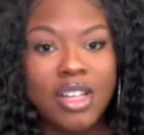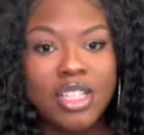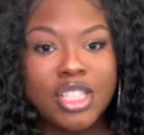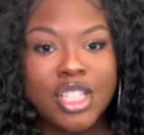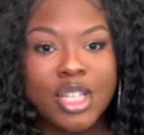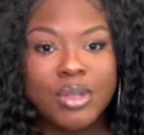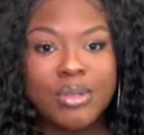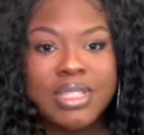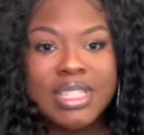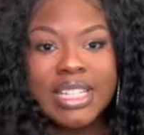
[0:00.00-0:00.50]

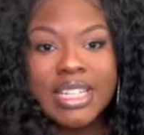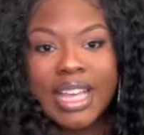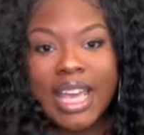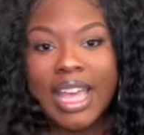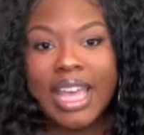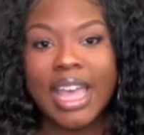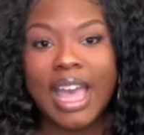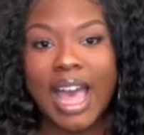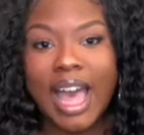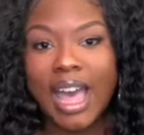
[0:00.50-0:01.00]
So
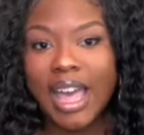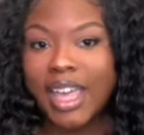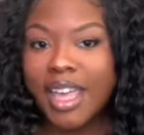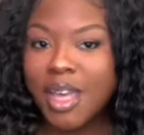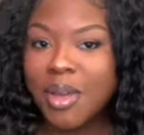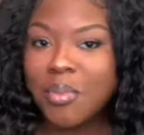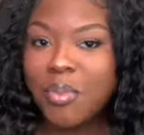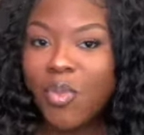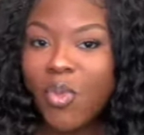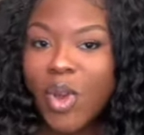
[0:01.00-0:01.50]
today I
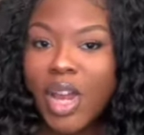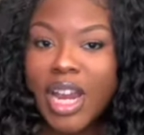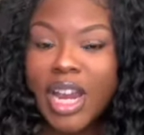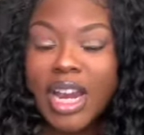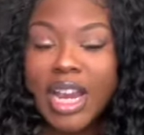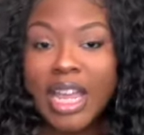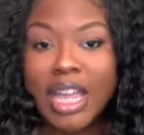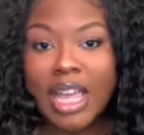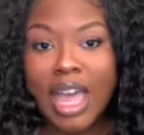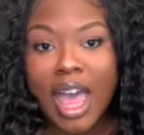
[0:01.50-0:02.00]
am
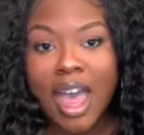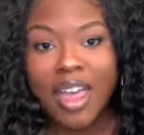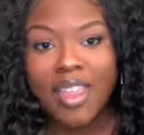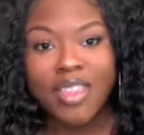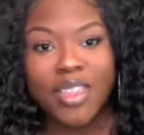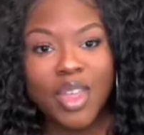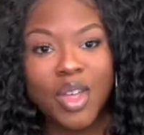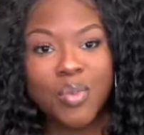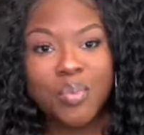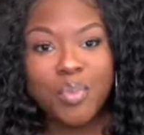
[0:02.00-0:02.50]
wearing
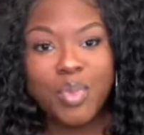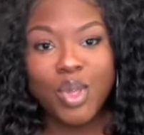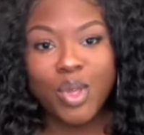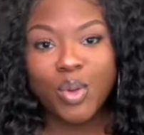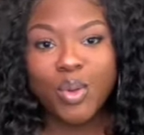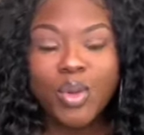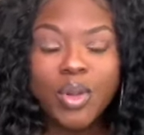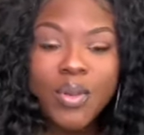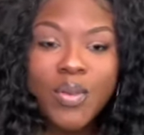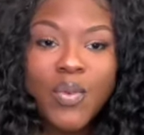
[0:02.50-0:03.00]
the
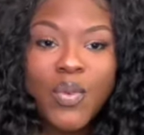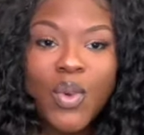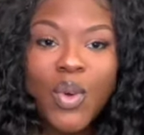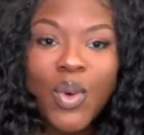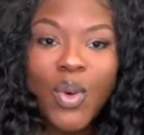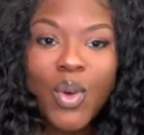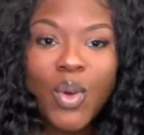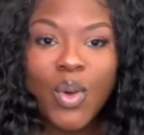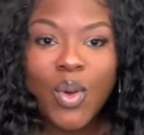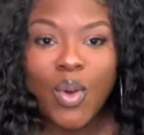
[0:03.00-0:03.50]

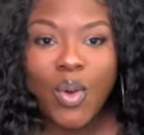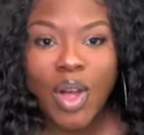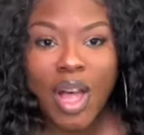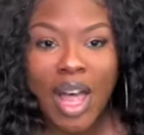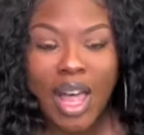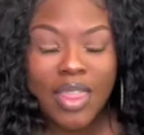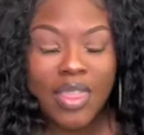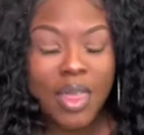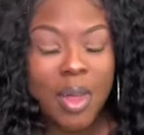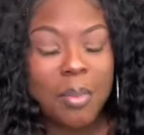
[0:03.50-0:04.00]
beautiful,
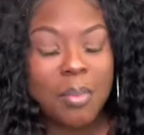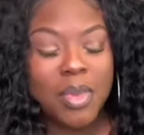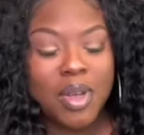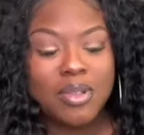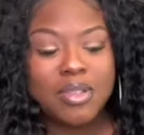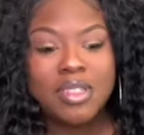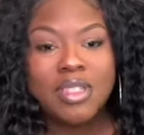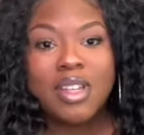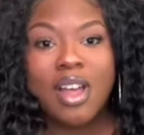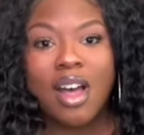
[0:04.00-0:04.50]
the
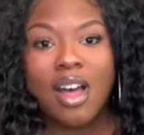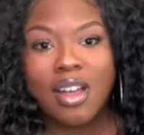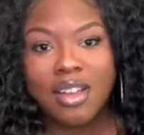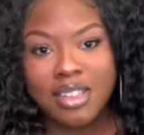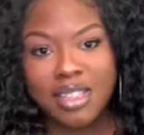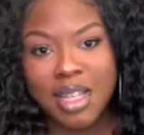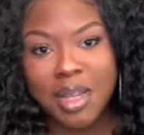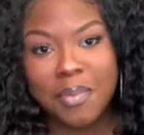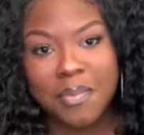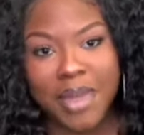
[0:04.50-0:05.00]
most
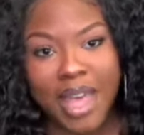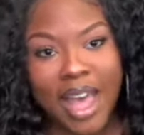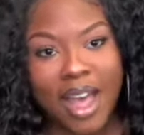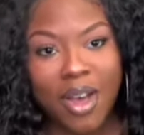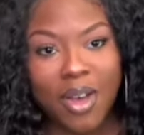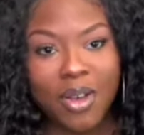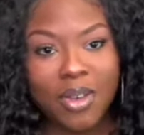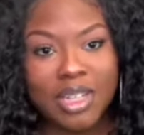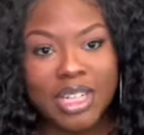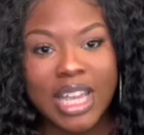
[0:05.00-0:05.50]
talked
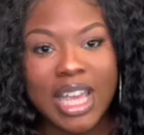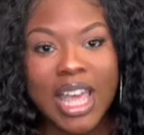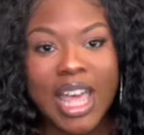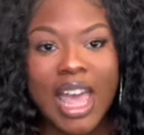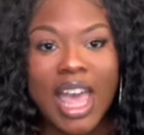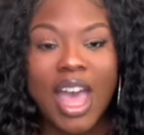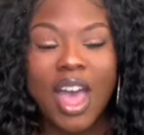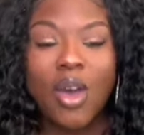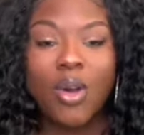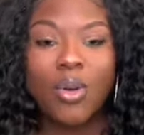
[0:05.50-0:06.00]
about
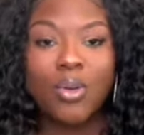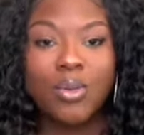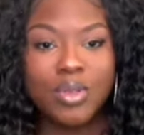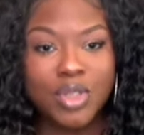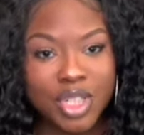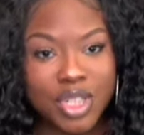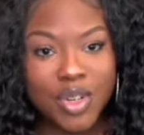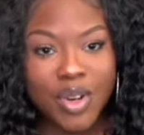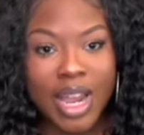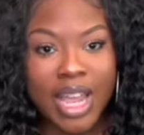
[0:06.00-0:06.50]

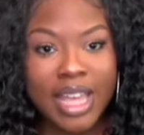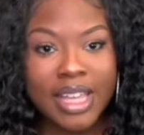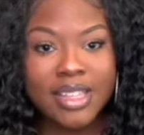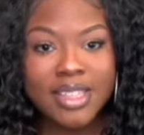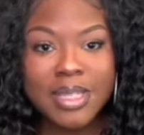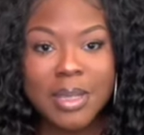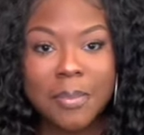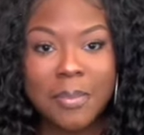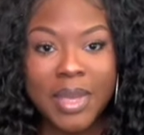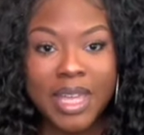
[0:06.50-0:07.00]
Outre
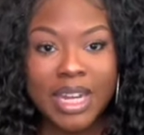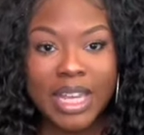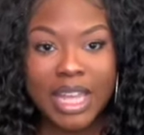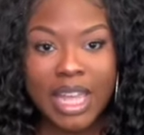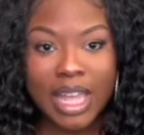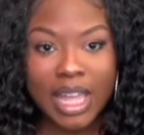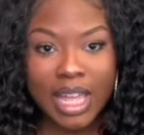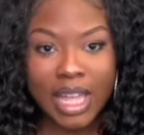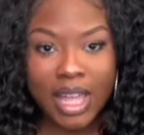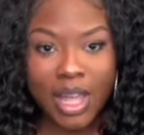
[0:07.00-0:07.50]

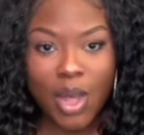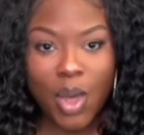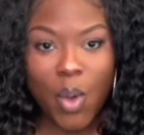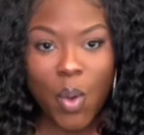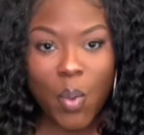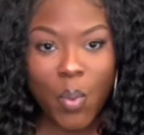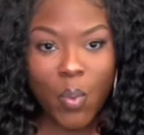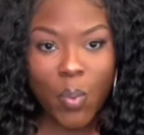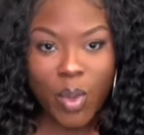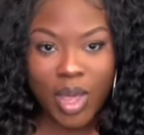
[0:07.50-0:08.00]
Dominica
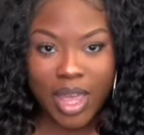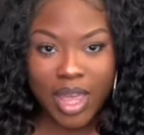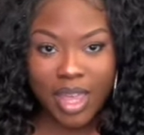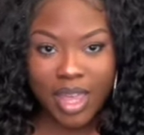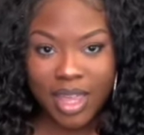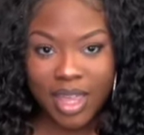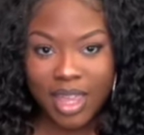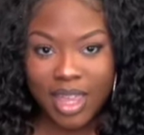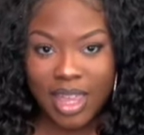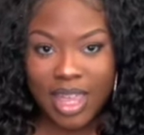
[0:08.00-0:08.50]

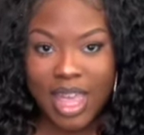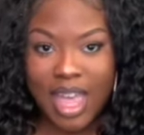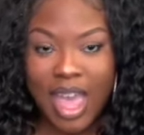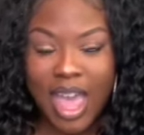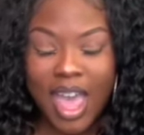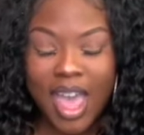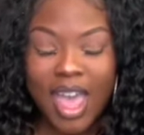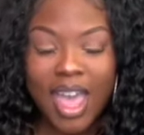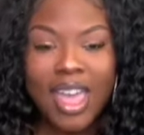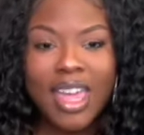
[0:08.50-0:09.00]
wig.
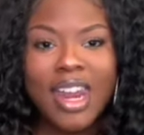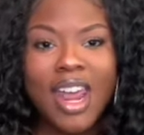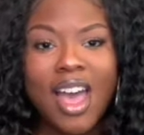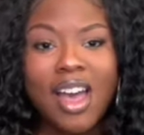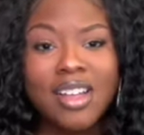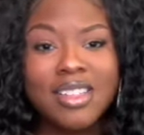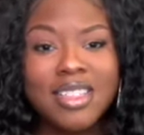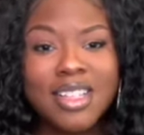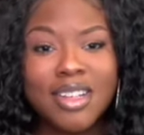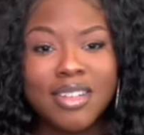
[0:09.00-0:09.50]
And I
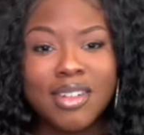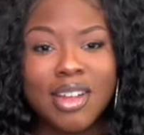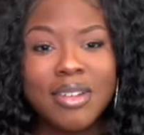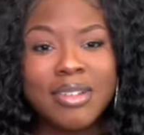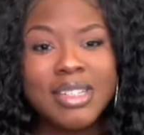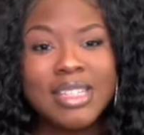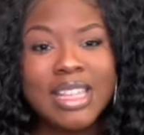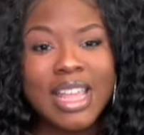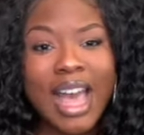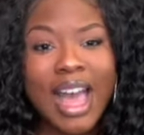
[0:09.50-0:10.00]
also
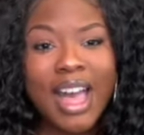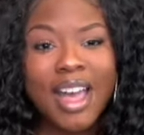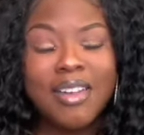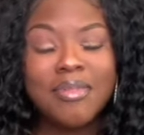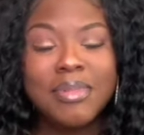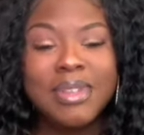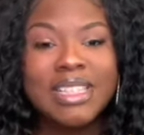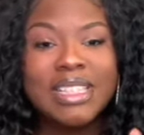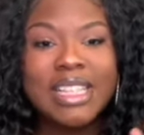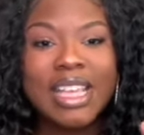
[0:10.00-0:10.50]
noticed that I have
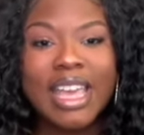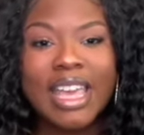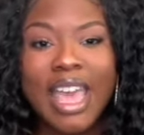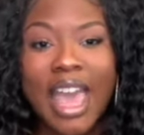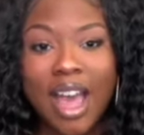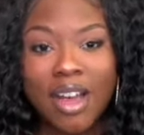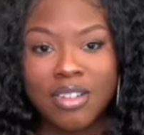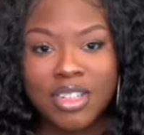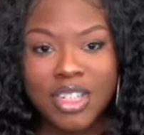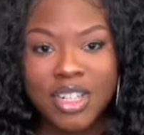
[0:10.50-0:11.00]
been saying
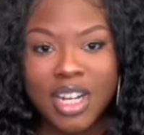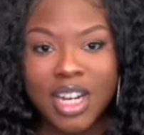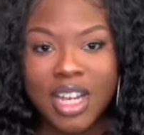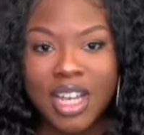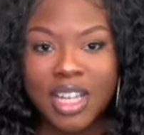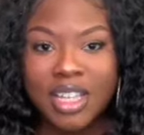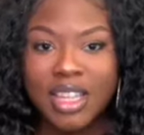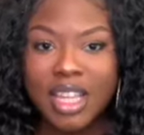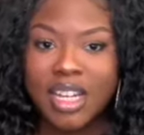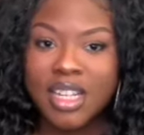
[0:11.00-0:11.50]

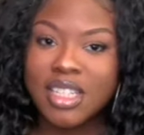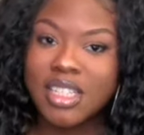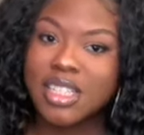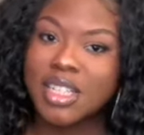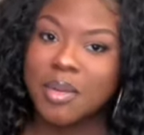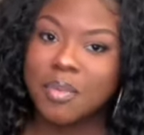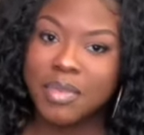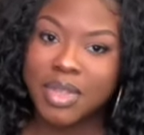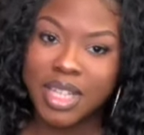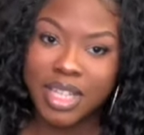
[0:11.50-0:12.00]
Outre. That is
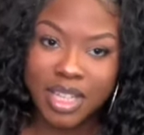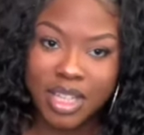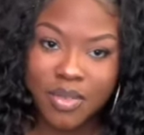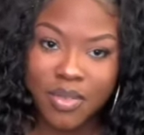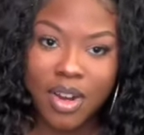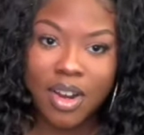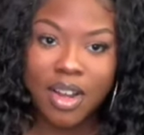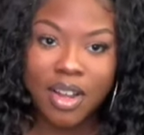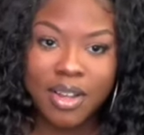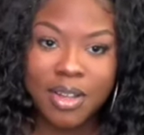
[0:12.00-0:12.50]
completely
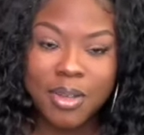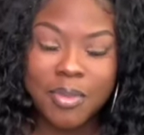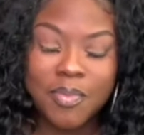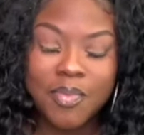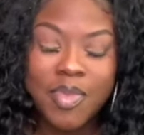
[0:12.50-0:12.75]
wrong.